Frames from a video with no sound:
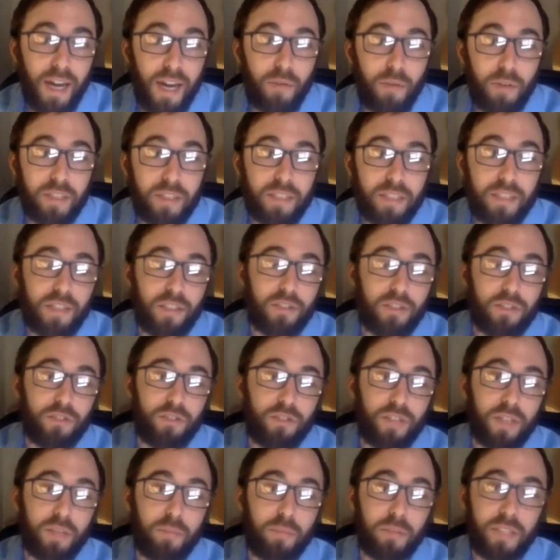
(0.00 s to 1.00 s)
which is a
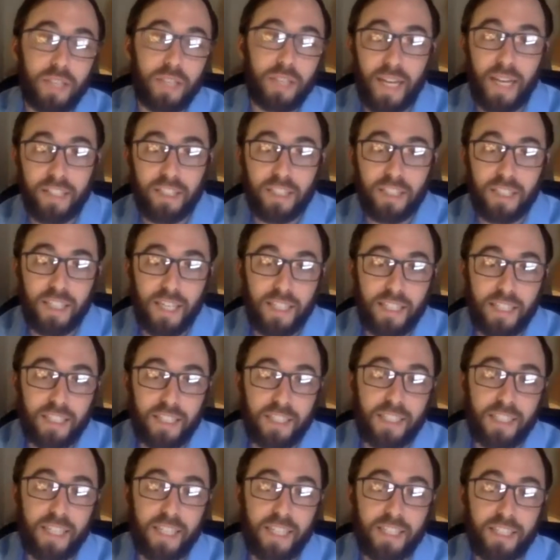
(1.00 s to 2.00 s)
stream protection
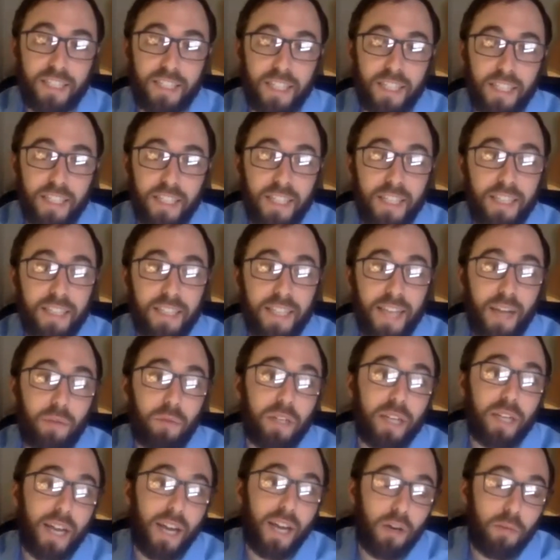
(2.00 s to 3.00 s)
legislation that
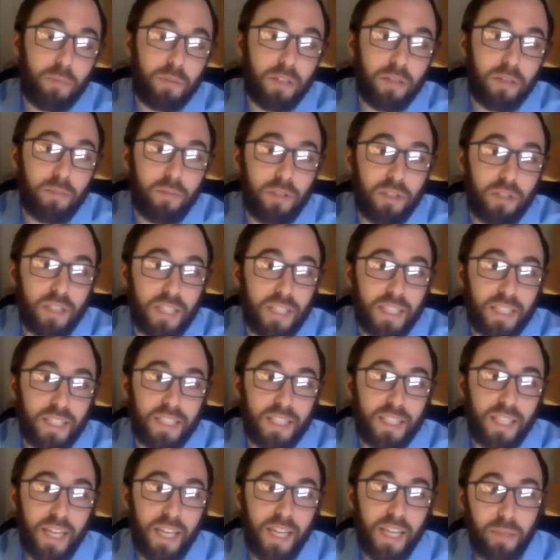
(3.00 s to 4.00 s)
would help
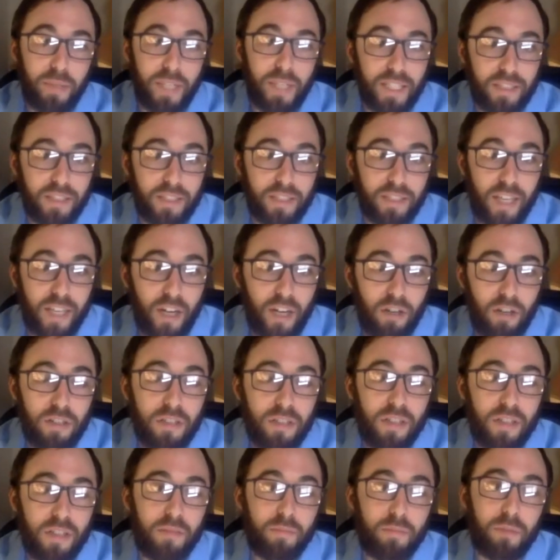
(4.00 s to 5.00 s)
communities like Peekskill
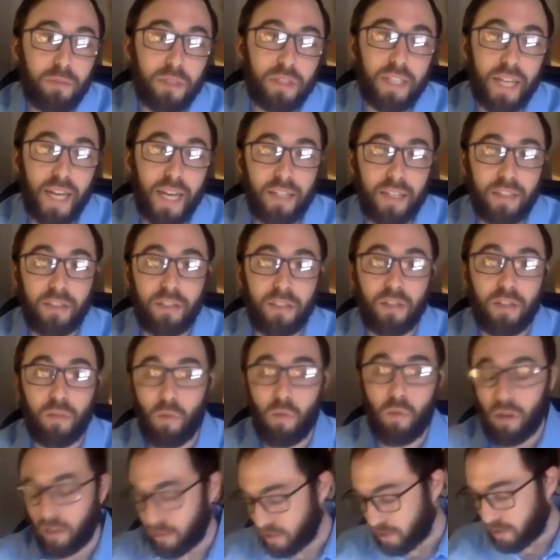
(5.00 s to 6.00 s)
protect their
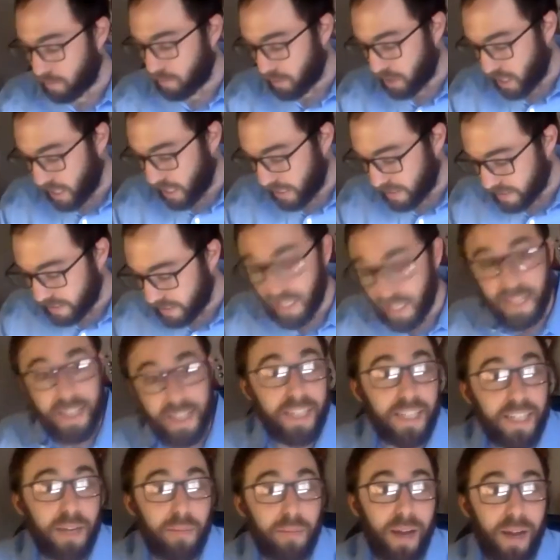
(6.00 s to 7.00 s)
water supplies. And I
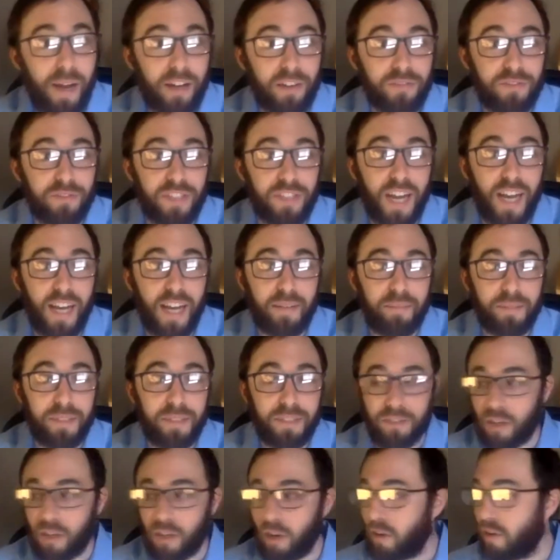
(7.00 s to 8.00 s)
think I'm out of time.
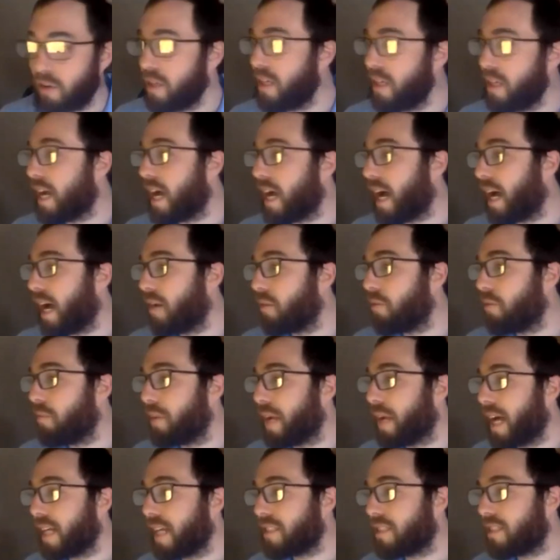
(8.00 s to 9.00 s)
So I will
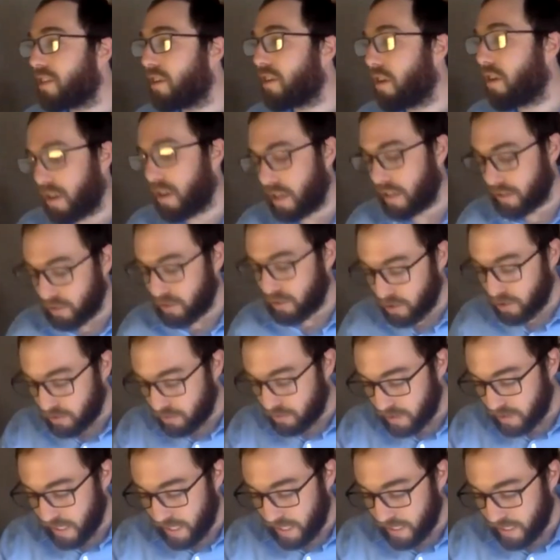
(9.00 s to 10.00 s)
pass it on
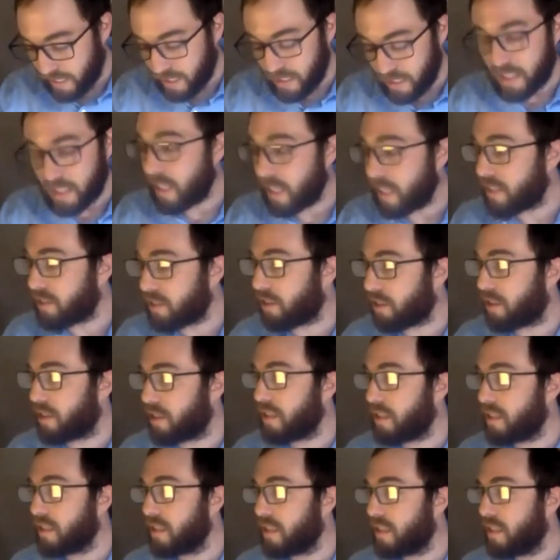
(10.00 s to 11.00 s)
to Danny
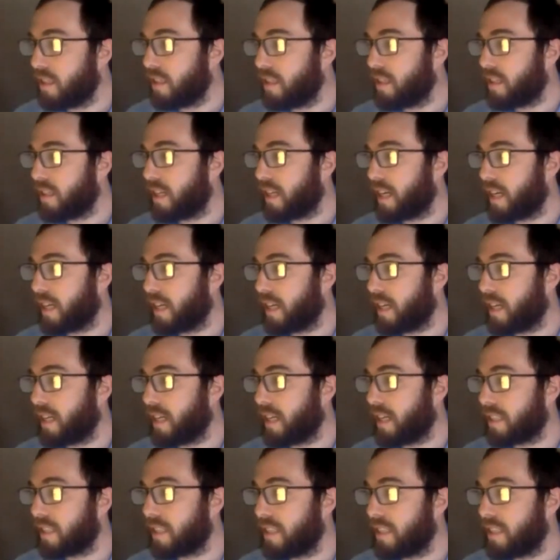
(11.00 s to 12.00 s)
Glazer
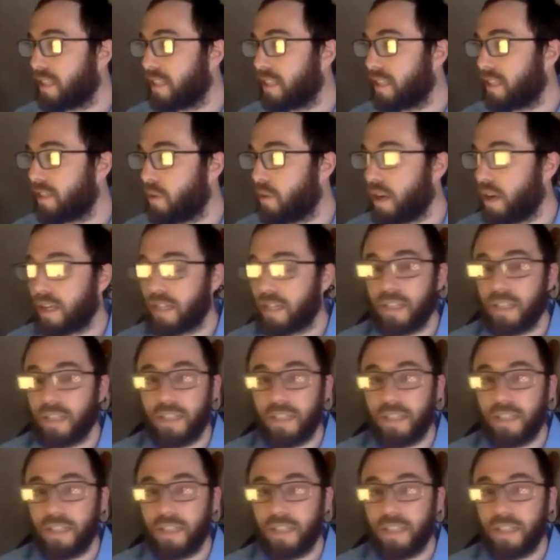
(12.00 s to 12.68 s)
to continue on.